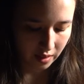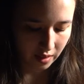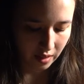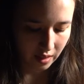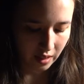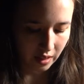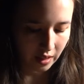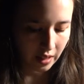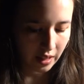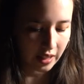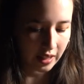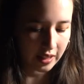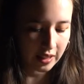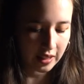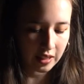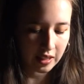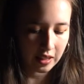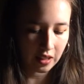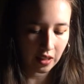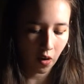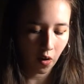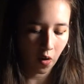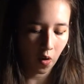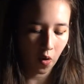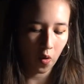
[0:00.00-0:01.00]
This
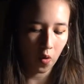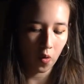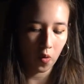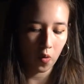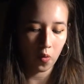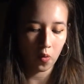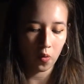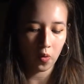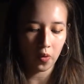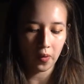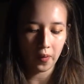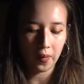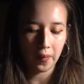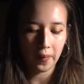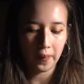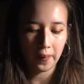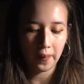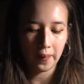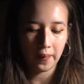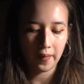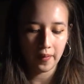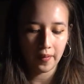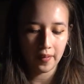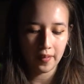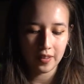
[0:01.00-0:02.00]
whole
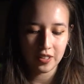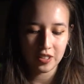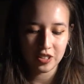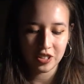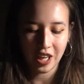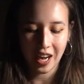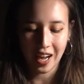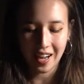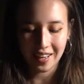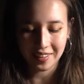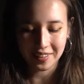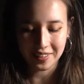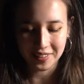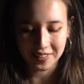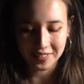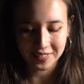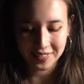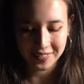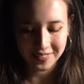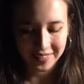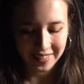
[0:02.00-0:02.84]
channel